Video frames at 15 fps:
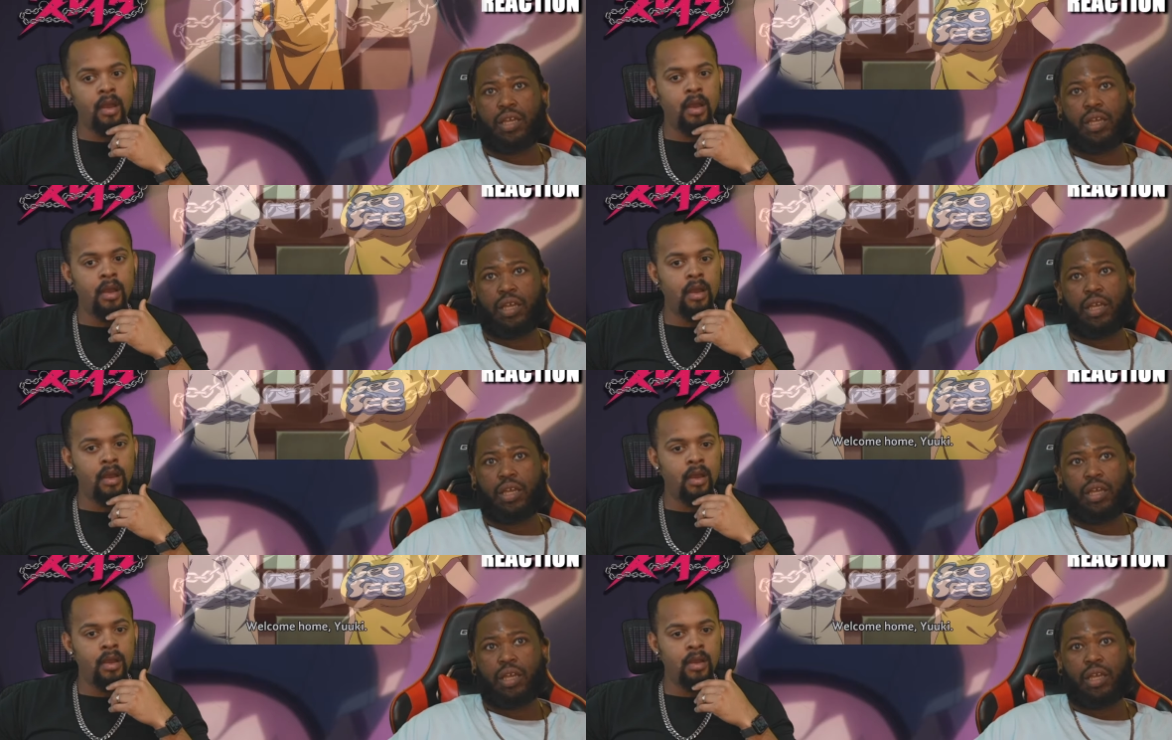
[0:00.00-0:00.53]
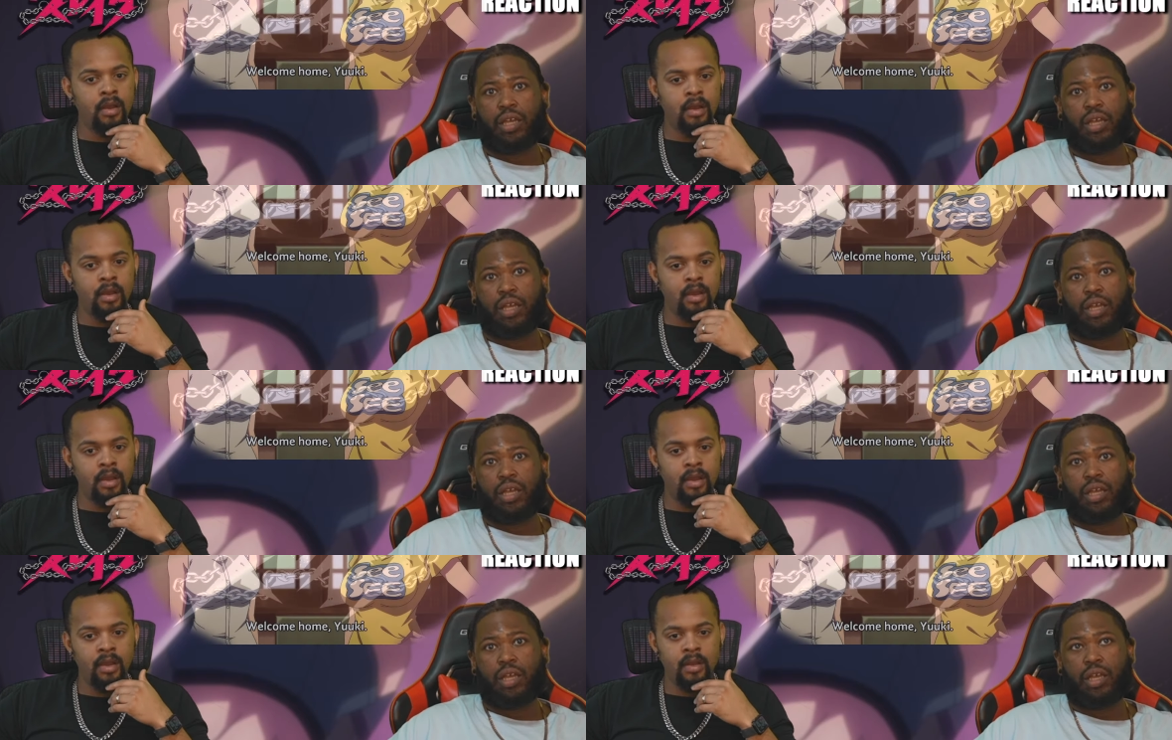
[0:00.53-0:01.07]

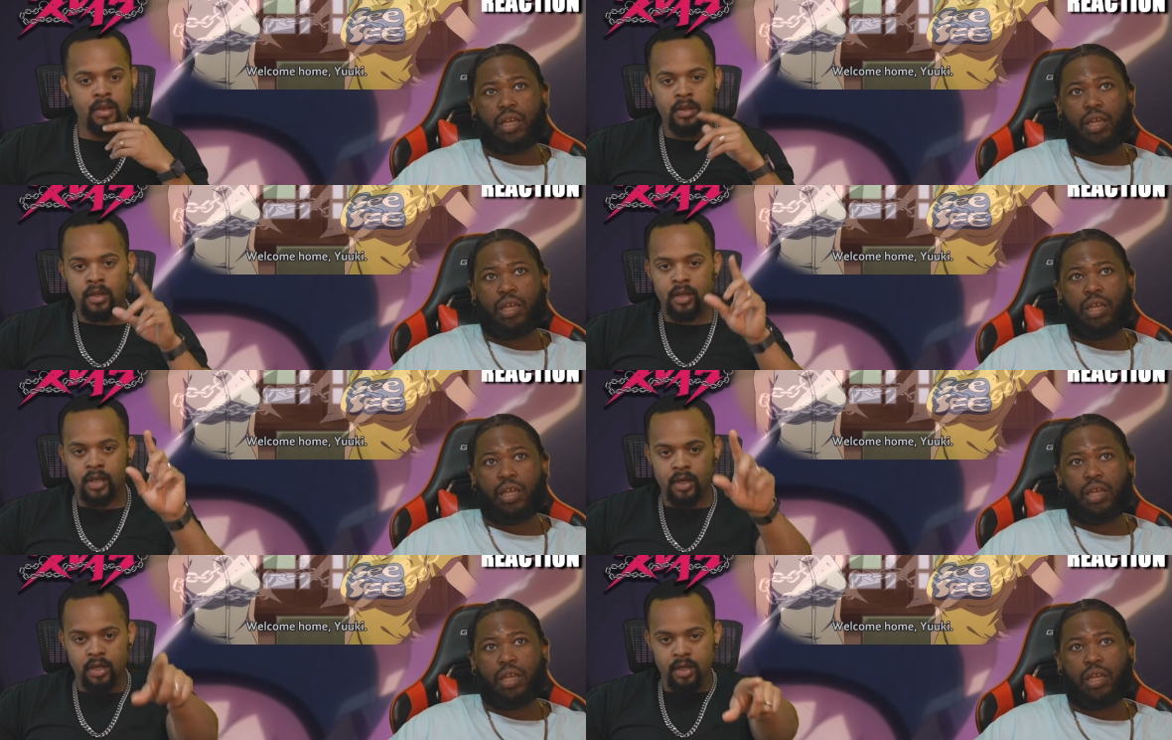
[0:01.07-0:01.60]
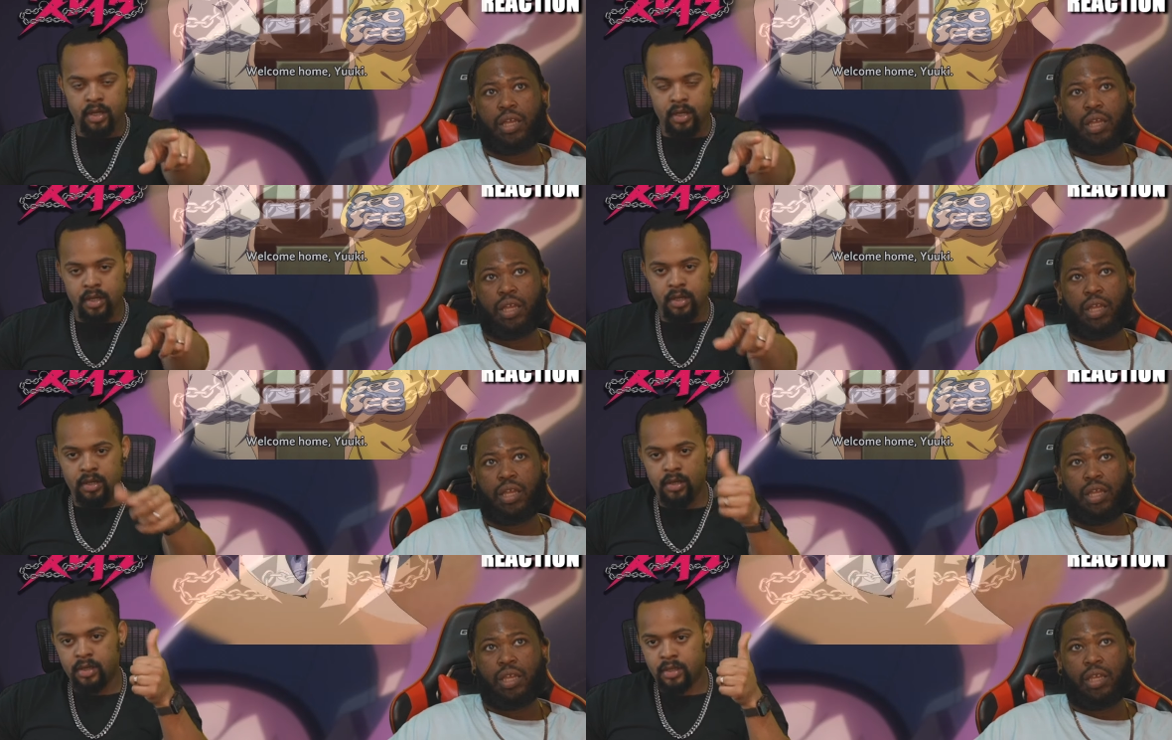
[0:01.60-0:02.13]

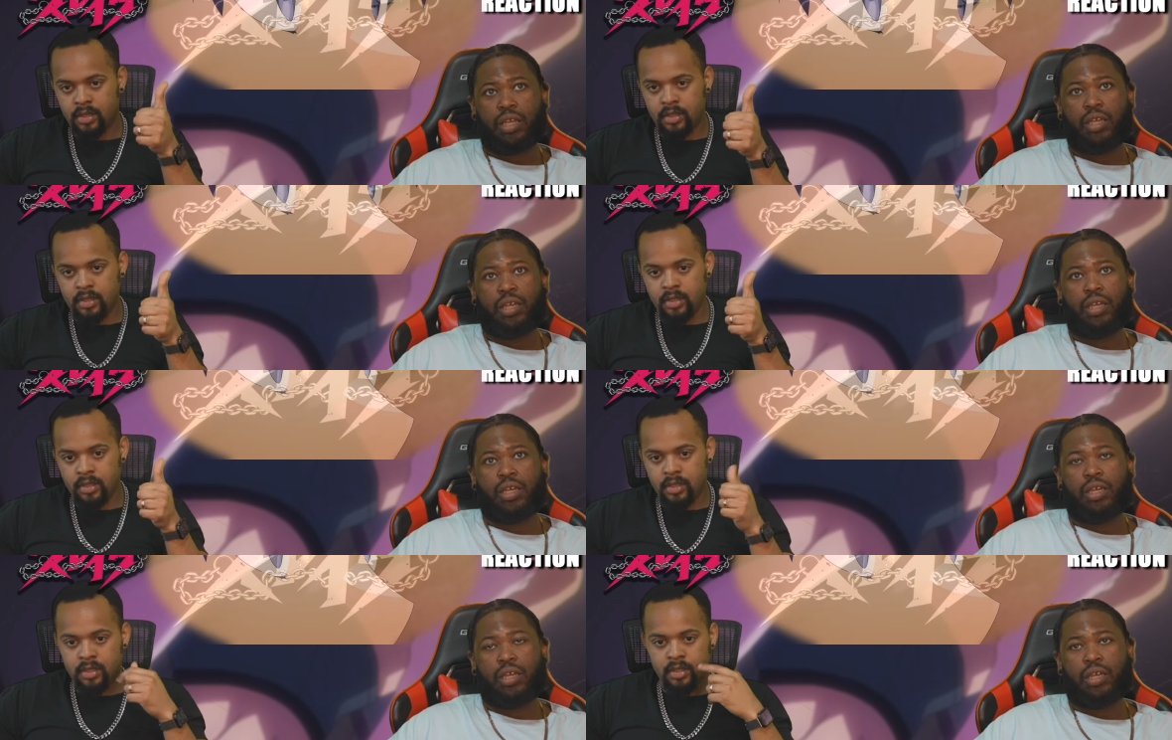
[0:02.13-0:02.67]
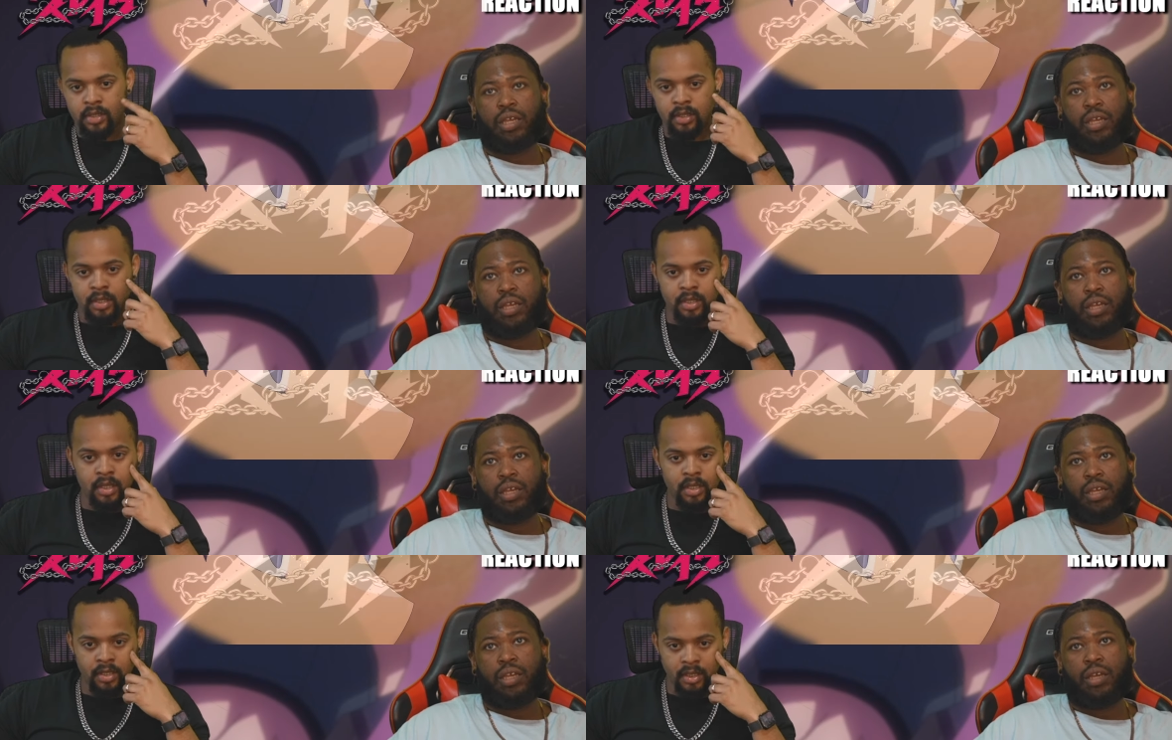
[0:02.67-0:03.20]
(silence)